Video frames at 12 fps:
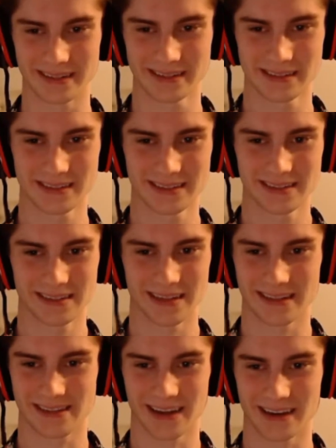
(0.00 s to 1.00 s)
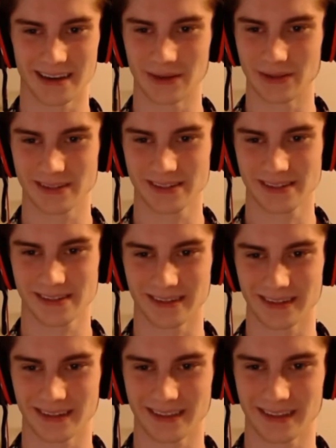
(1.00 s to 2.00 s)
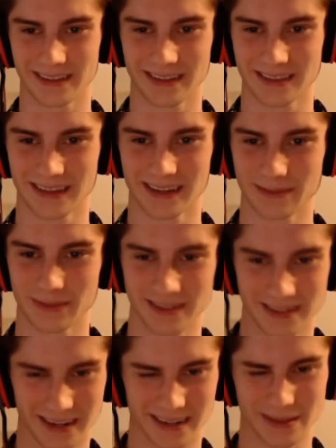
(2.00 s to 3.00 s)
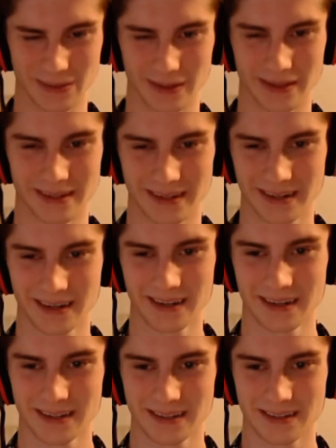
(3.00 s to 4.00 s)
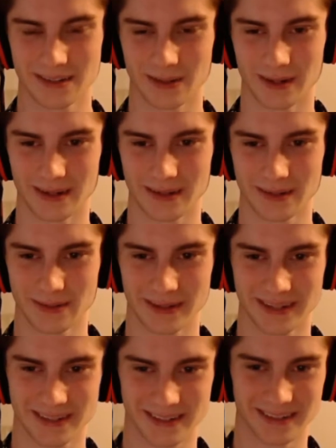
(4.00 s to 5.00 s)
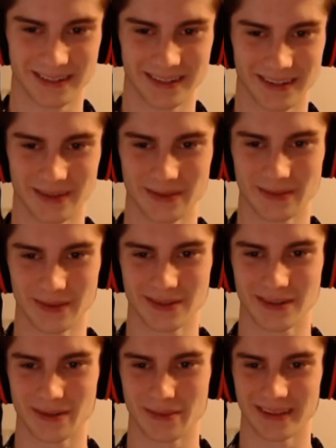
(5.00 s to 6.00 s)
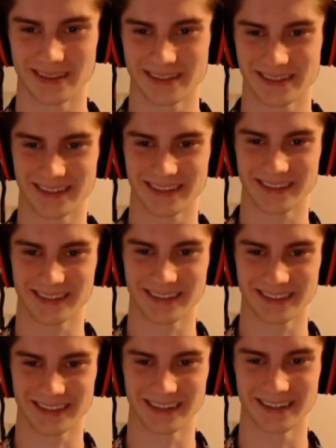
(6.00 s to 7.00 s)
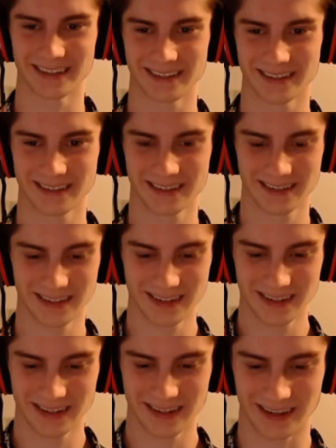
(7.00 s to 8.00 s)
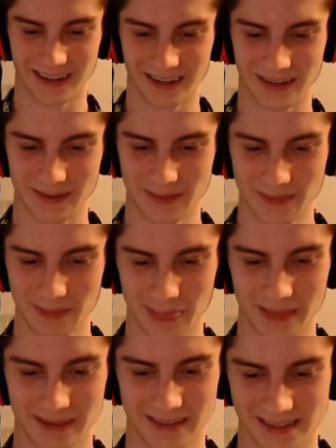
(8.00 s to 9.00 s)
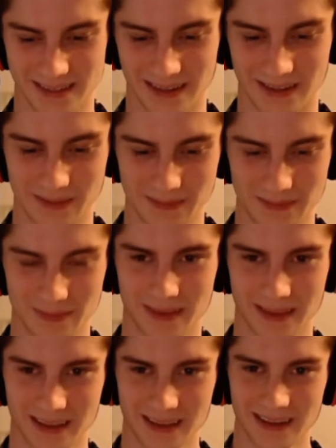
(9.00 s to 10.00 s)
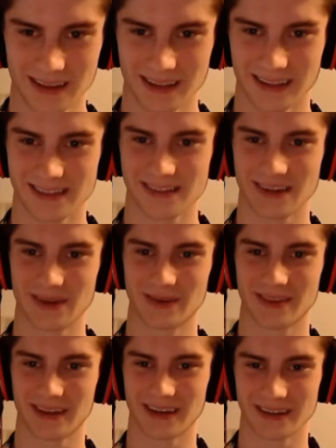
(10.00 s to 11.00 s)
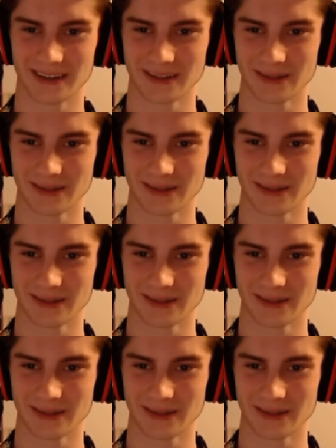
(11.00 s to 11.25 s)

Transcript: If I look down, by the way, I'm looking at the weather. It's not notes or anything like that. I'm just checking the weather to make sure no turbulence or anything like that.